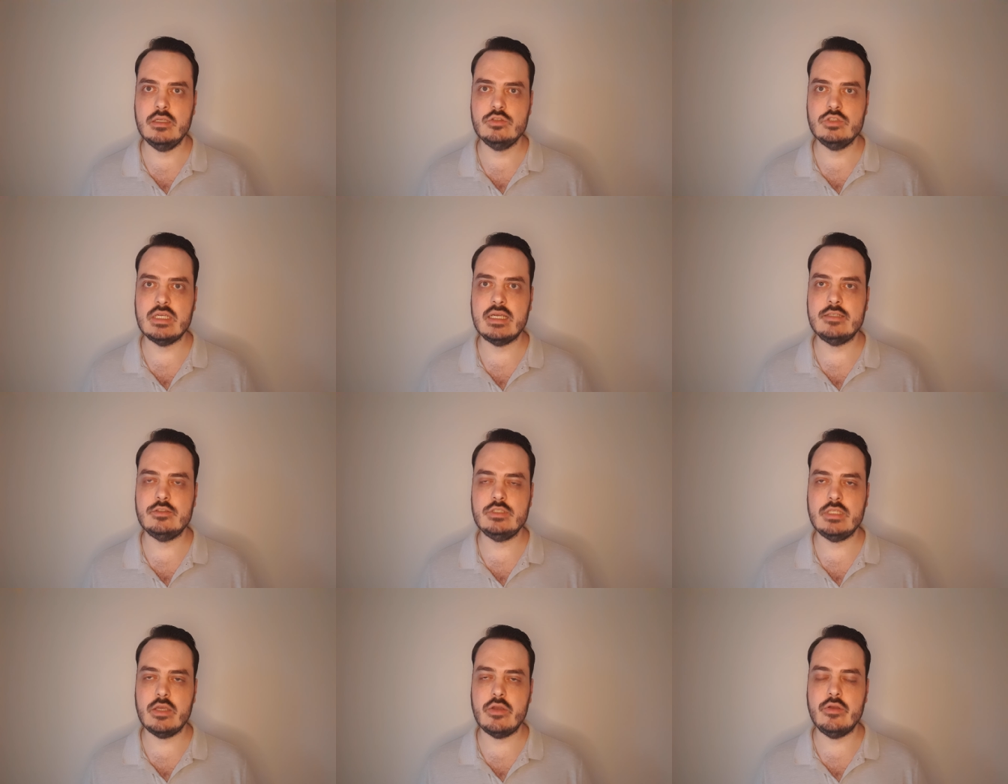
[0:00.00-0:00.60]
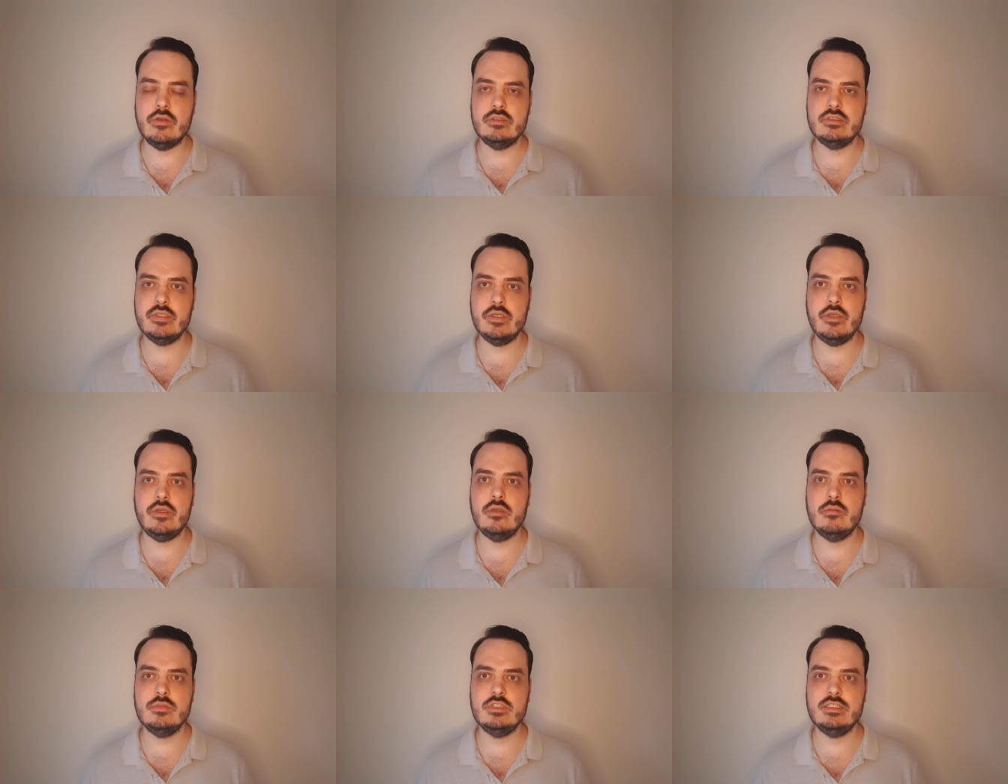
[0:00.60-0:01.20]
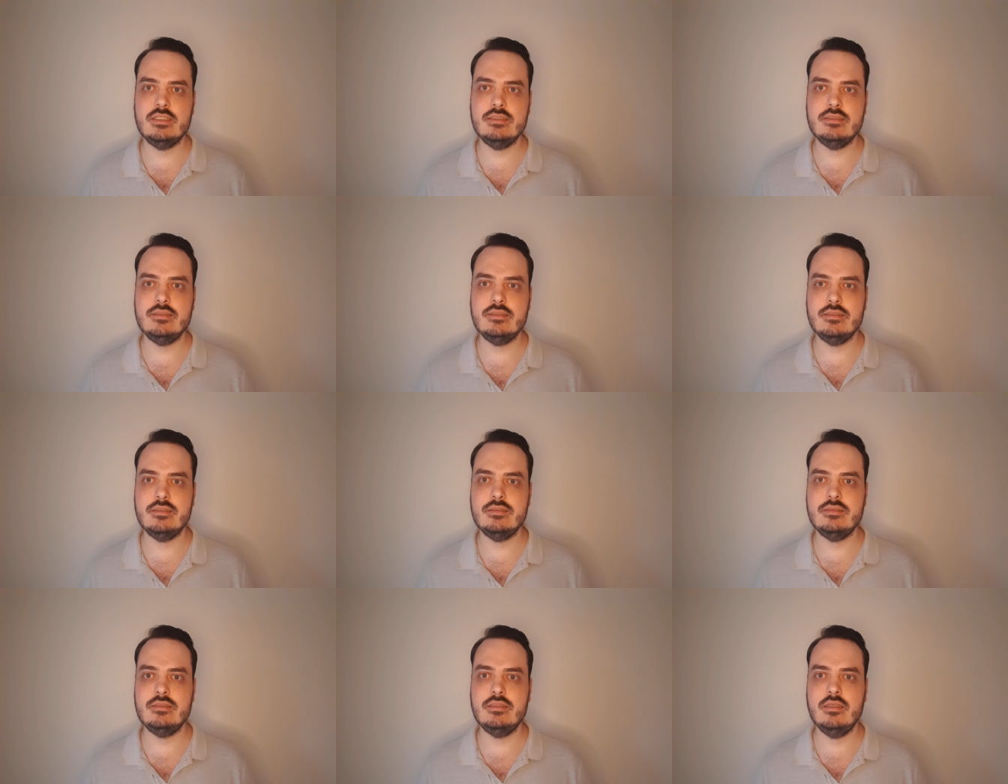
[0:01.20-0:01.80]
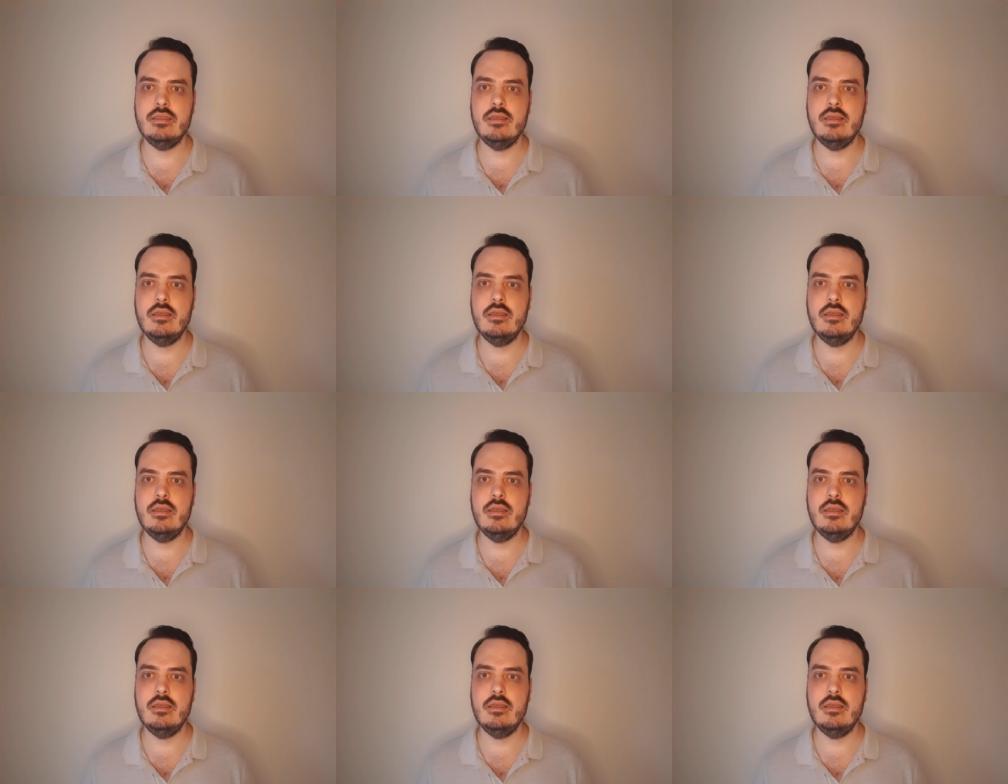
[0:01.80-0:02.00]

judge their own circumstances